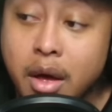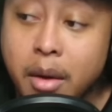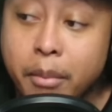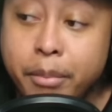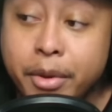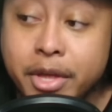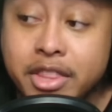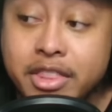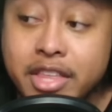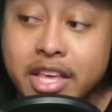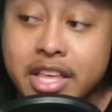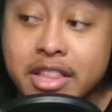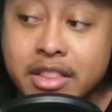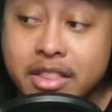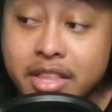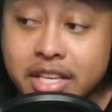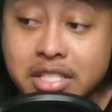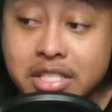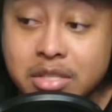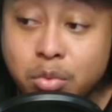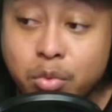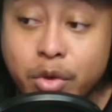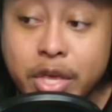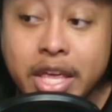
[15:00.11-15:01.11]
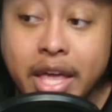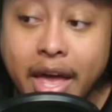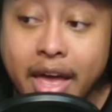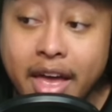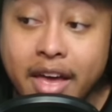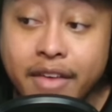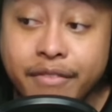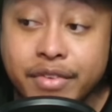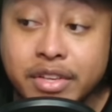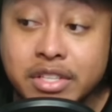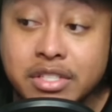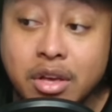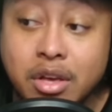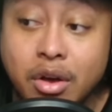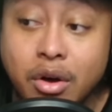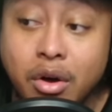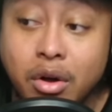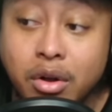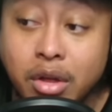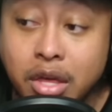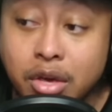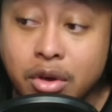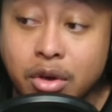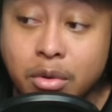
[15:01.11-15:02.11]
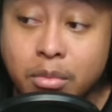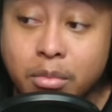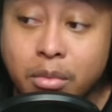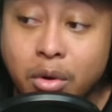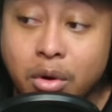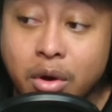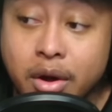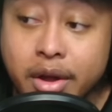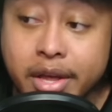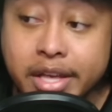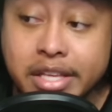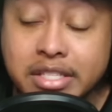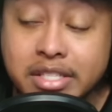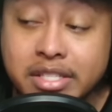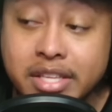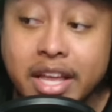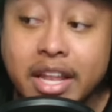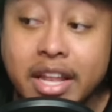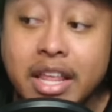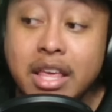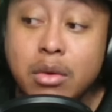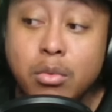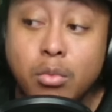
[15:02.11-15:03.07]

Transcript: But then this week, Evans called Gilmore and said